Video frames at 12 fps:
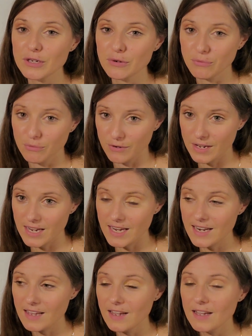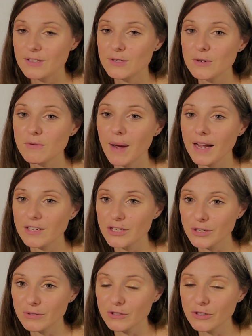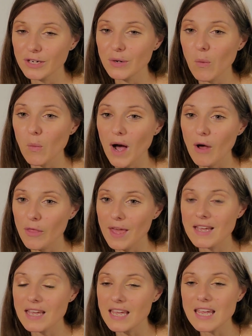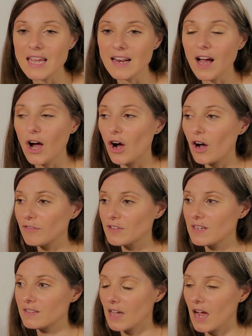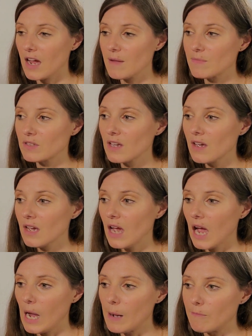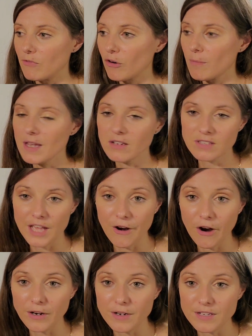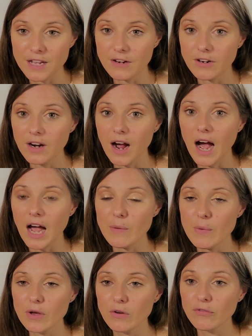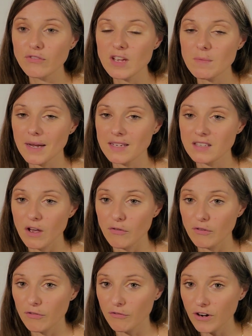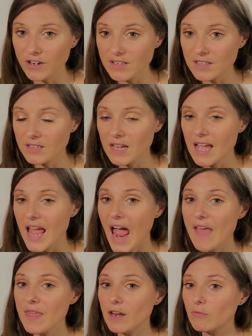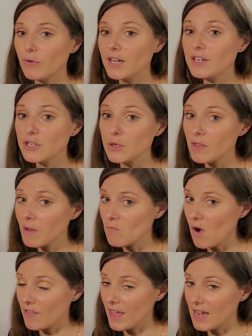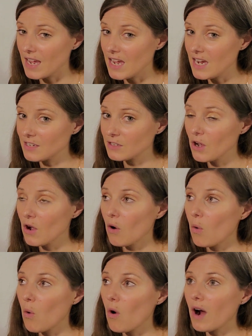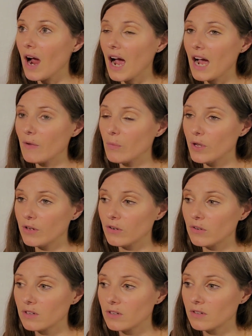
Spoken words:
to read to my children while they eat. Oftentimes, for meals that aren't dinner, I will feed myself first and then read to them while they eat, or I will